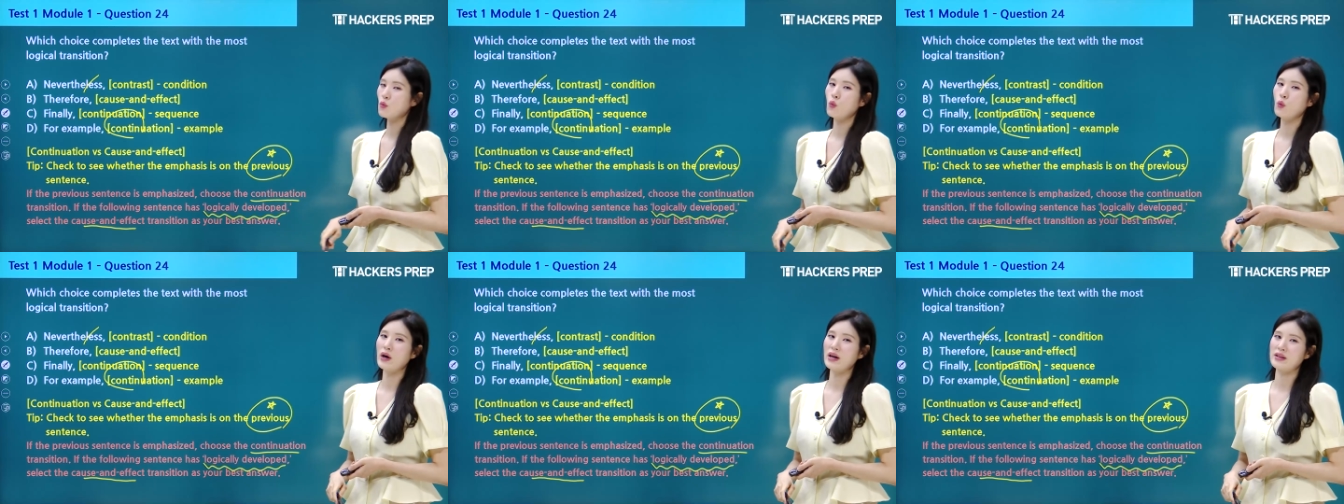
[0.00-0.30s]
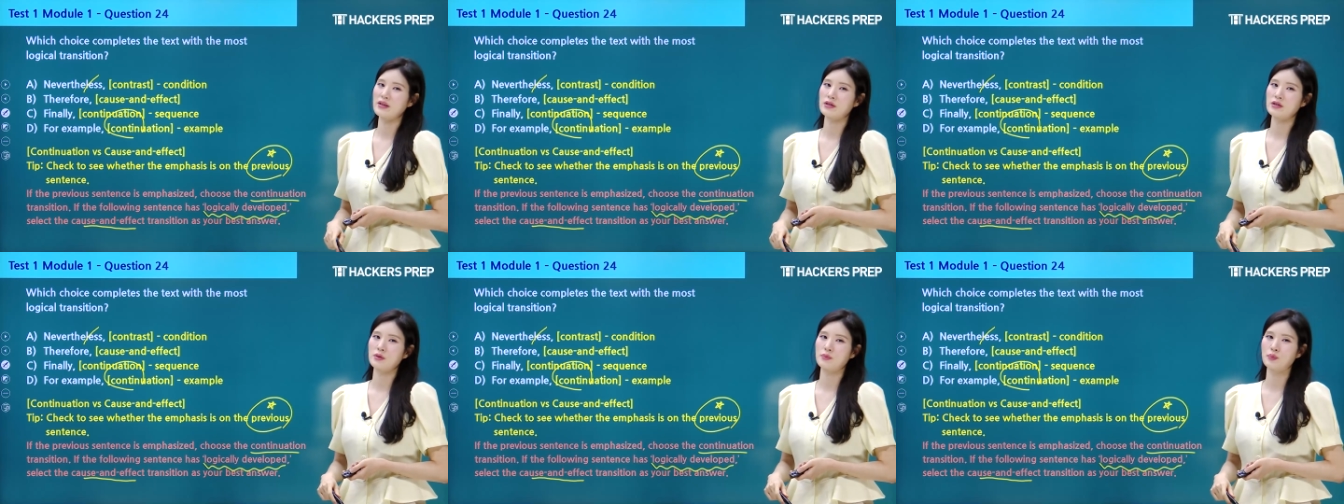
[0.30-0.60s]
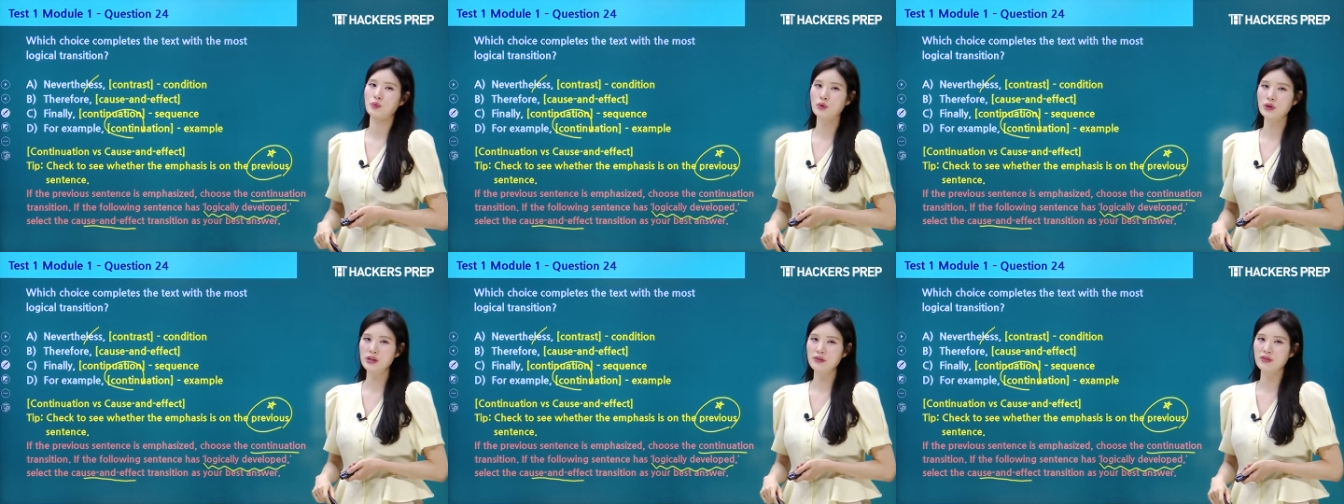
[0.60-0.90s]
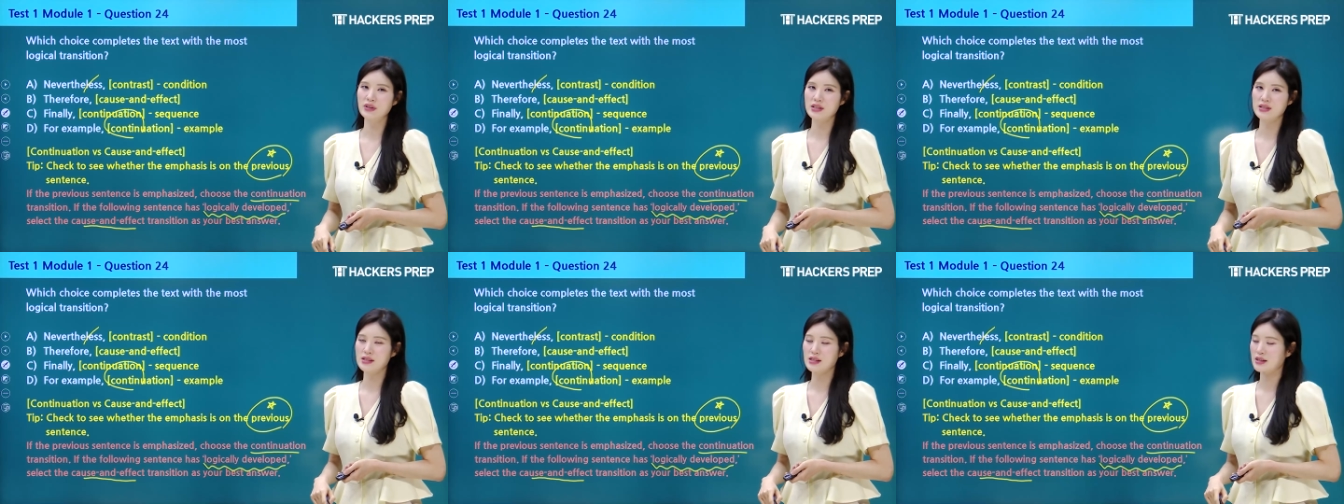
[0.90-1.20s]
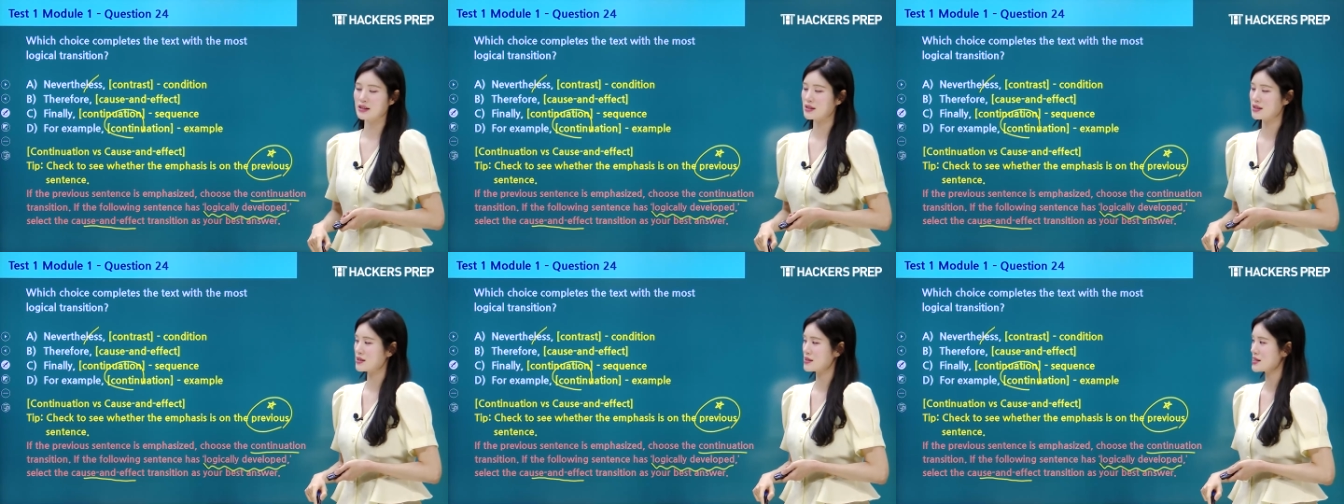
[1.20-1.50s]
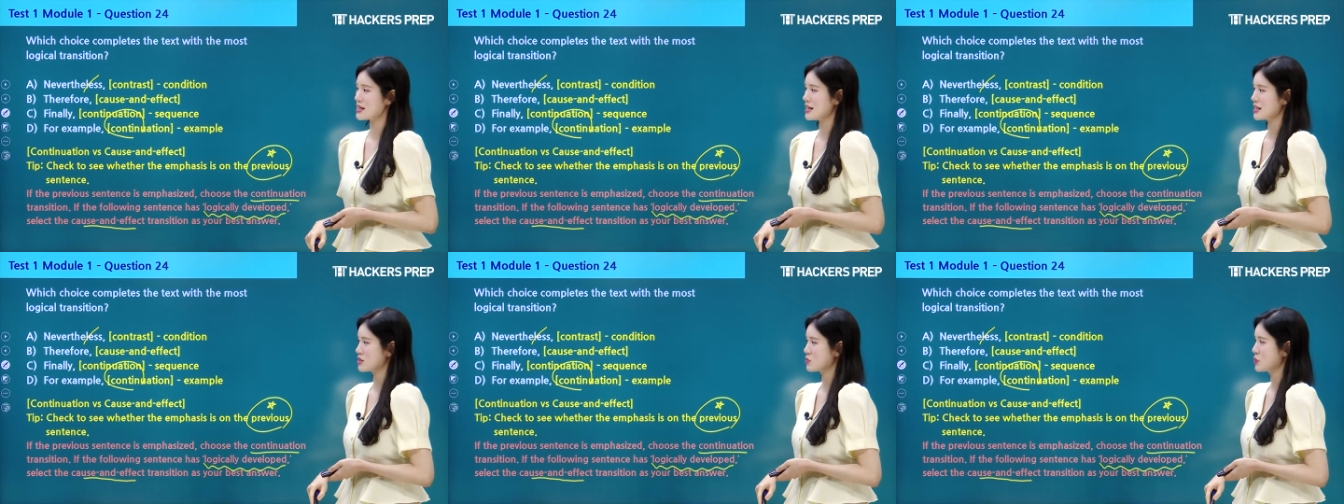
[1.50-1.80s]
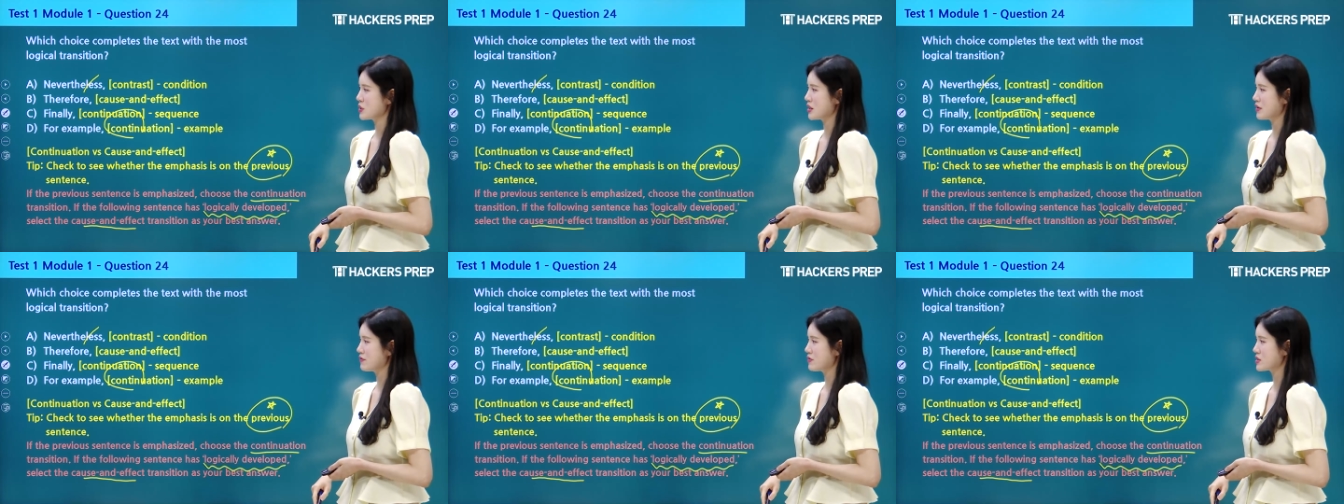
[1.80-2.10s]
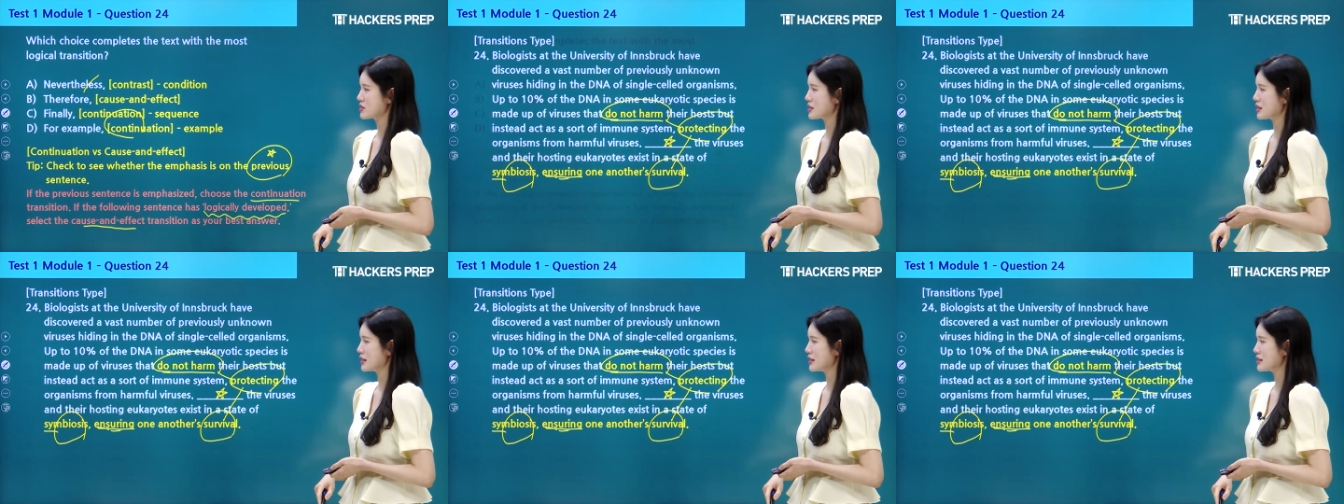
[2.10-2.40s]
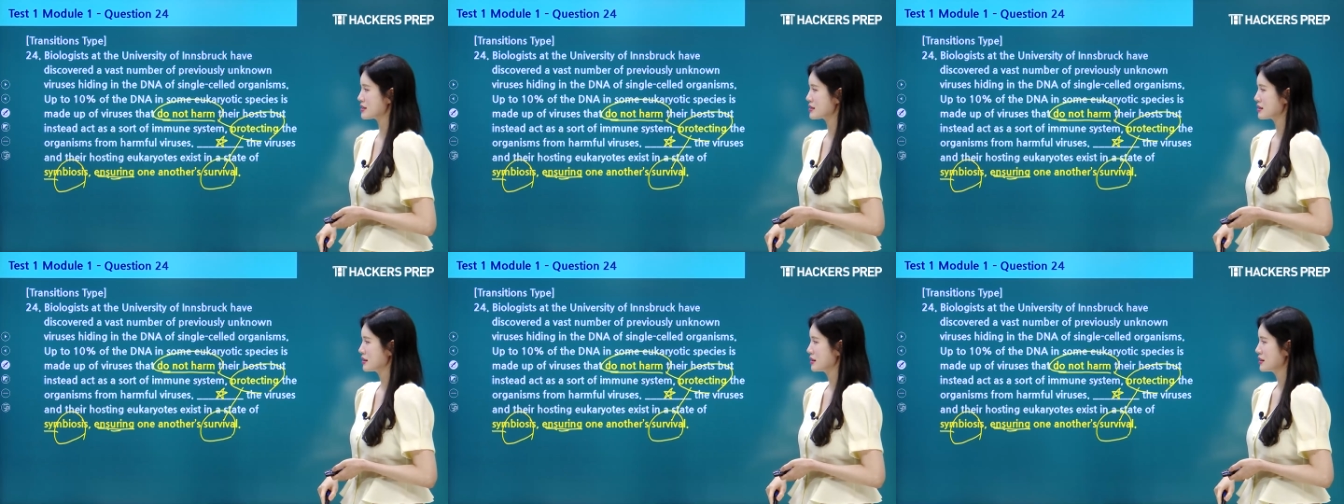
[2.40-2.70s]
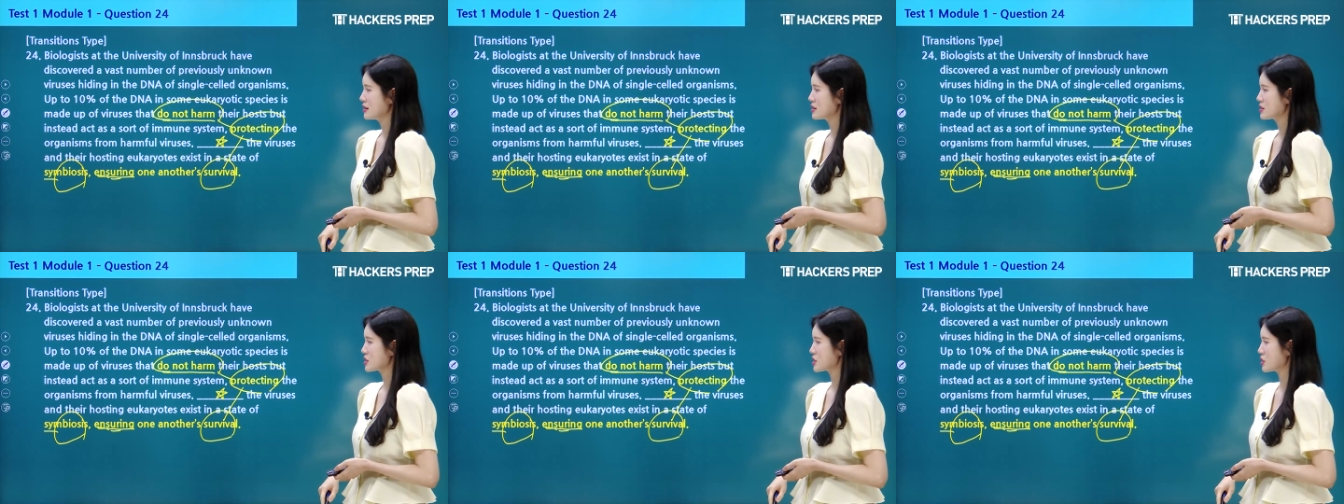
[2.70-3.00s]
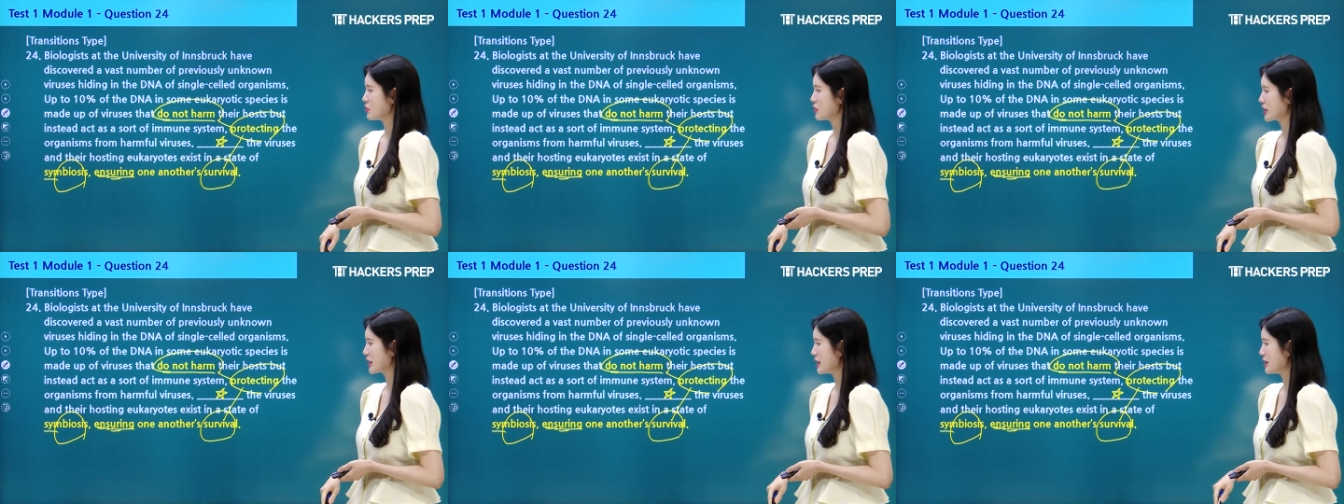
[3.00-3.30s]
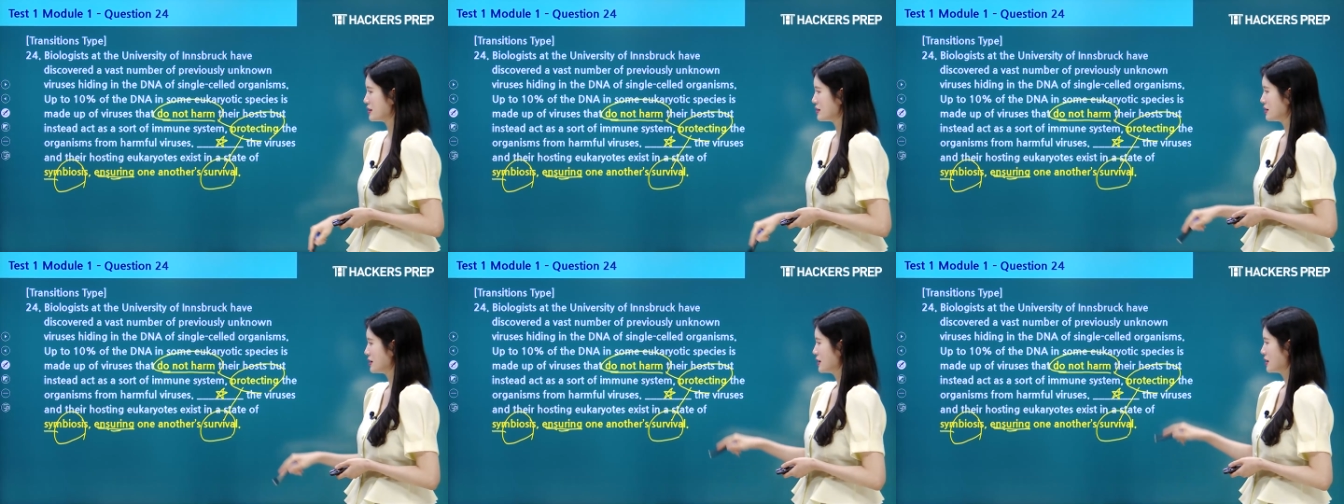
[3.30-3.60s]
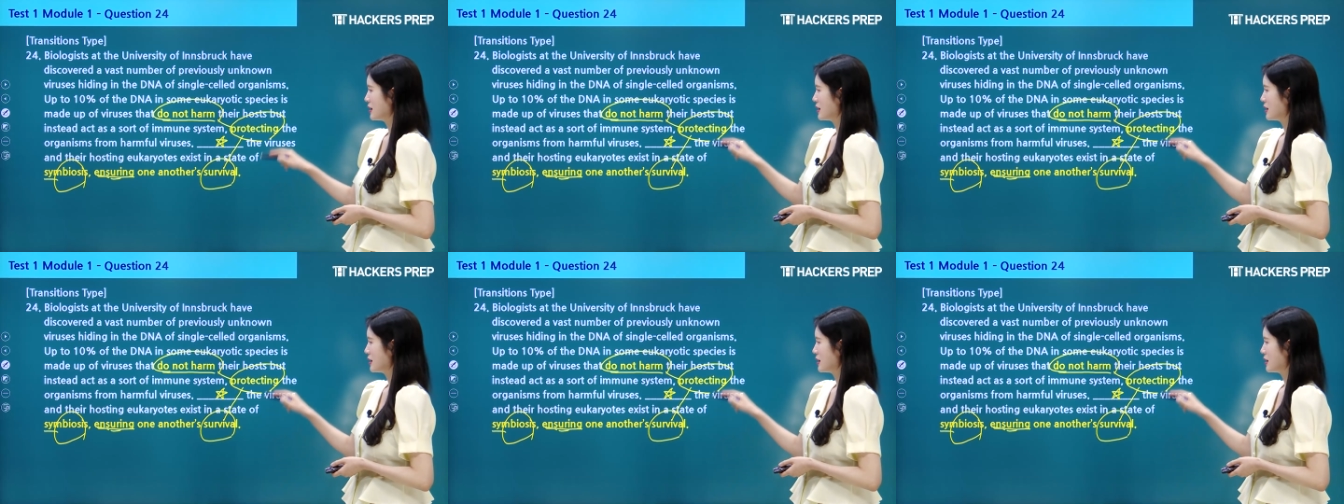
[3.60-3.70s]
whether the previous sentence has been emphasized. So again,